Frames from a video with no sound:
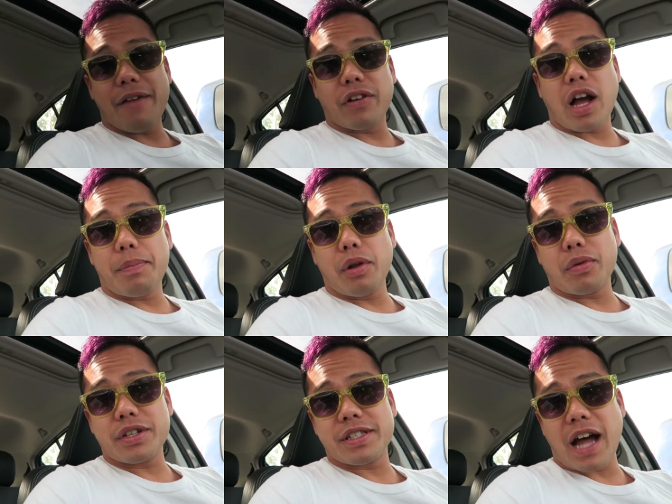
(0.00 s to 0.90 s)
I have a couple
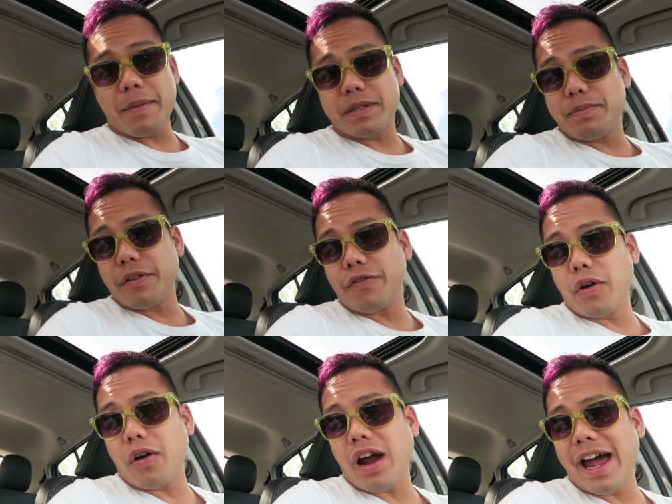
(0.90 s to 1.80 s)
more stops
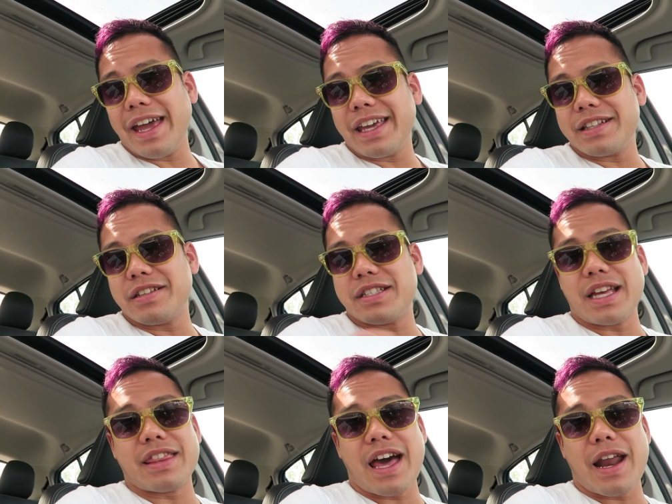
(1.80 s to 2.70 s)
before I get to
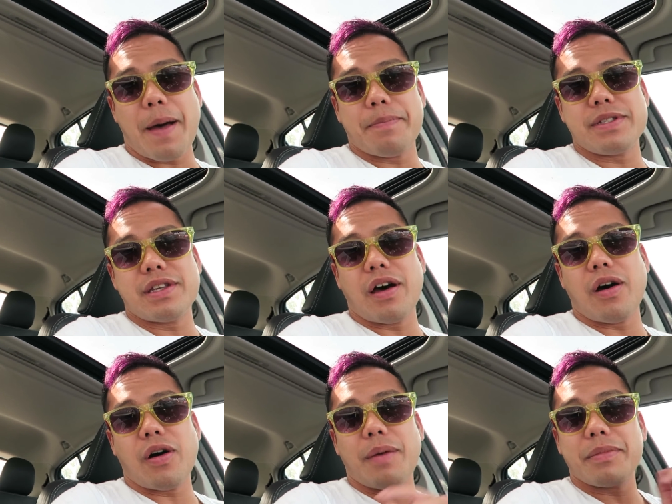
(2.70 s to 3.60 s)
set that up,
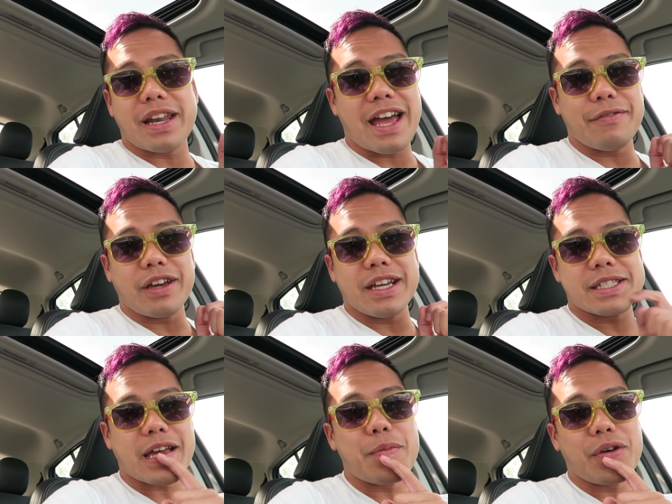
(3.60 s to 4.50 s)
so I'm gonna have you
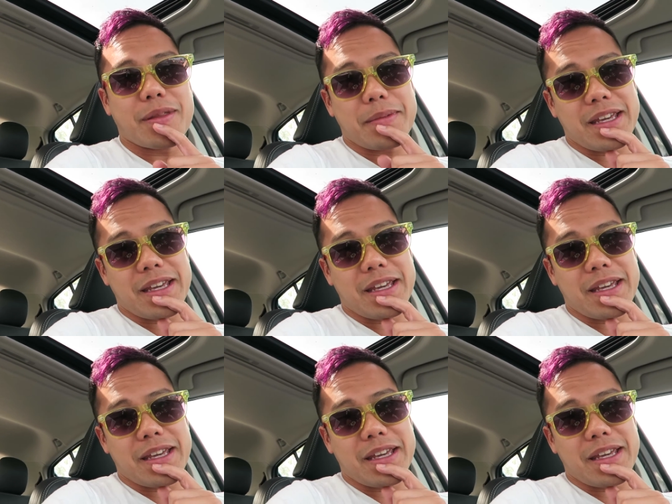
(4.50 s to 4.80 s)
guys come with